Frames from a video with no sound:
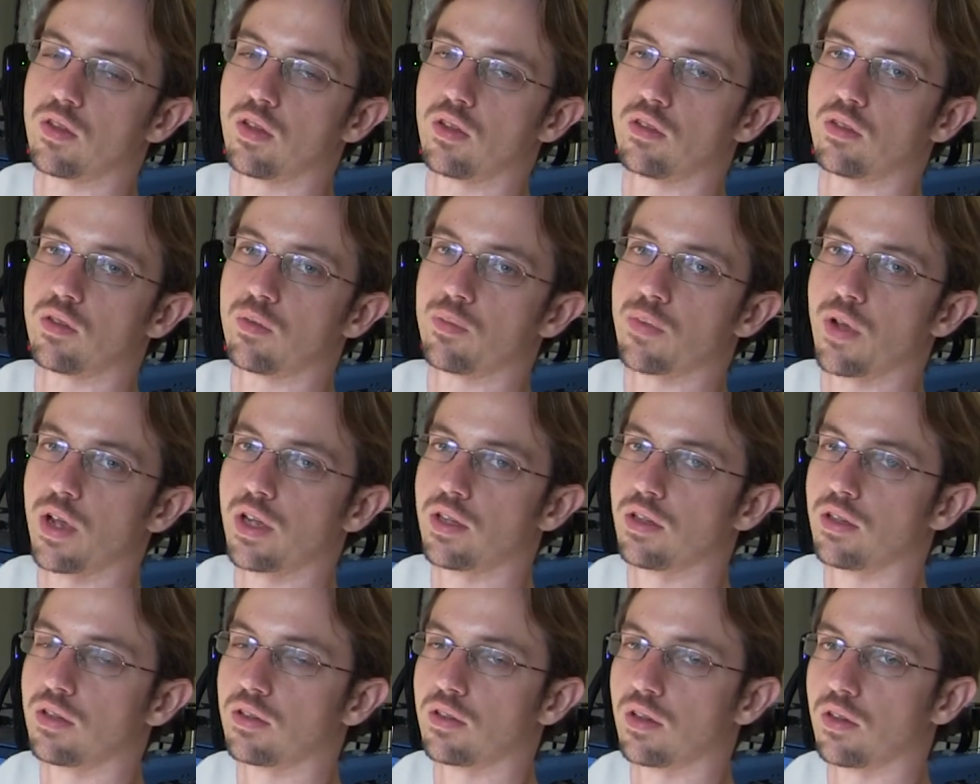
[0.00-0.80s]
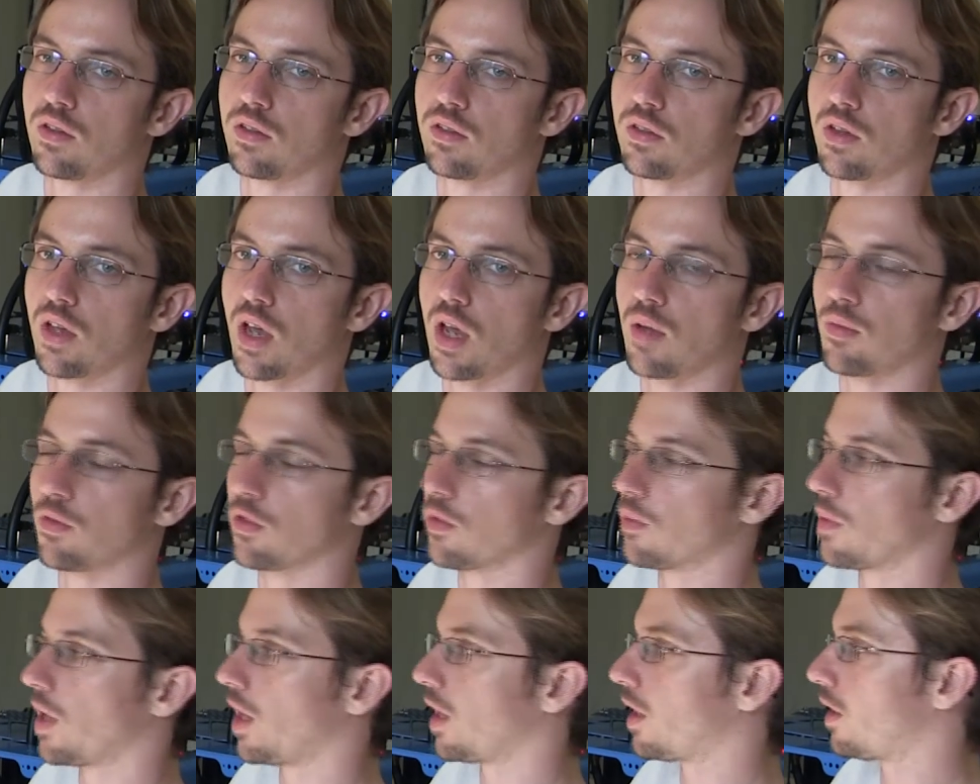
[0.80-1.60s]
anticipating this game
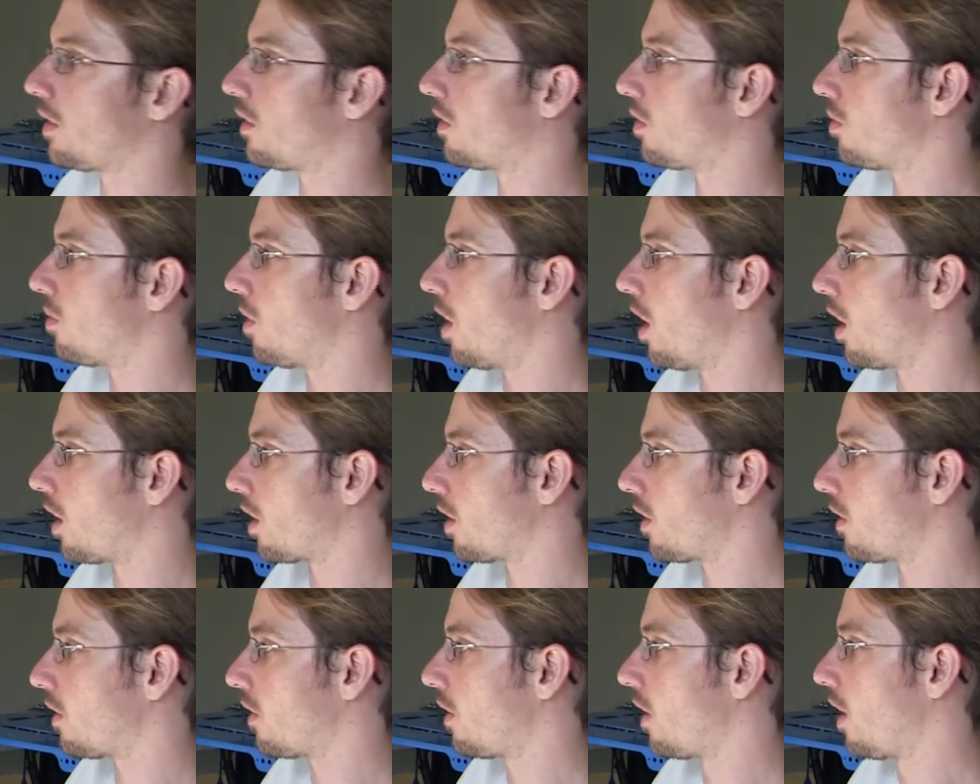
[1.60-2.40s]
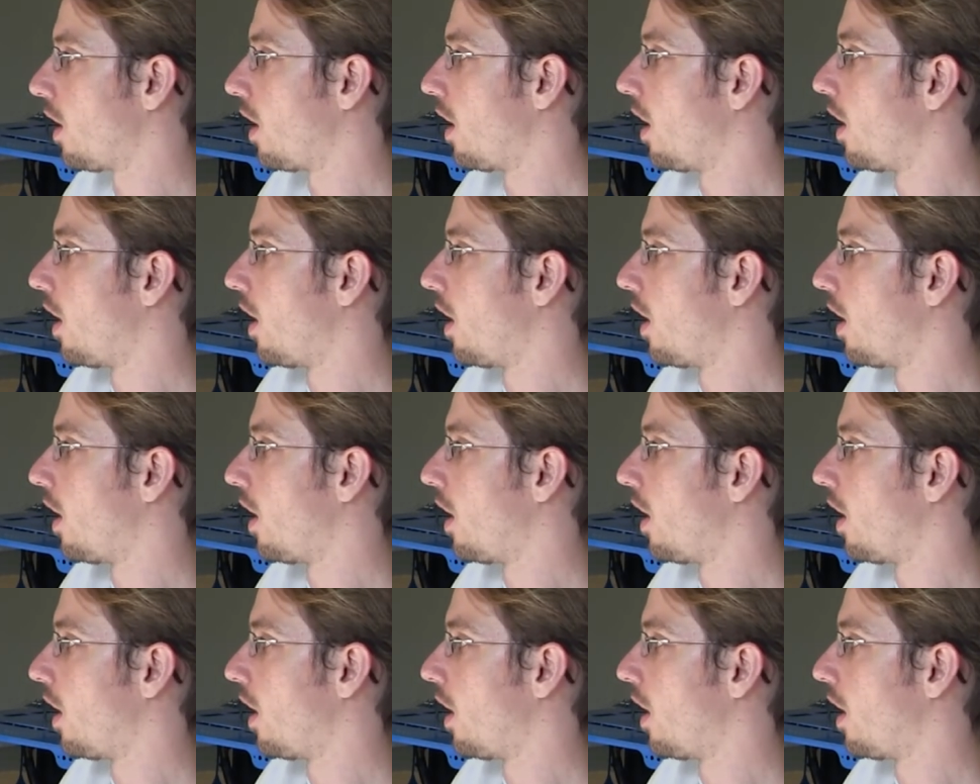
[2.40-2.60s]
to make it to market.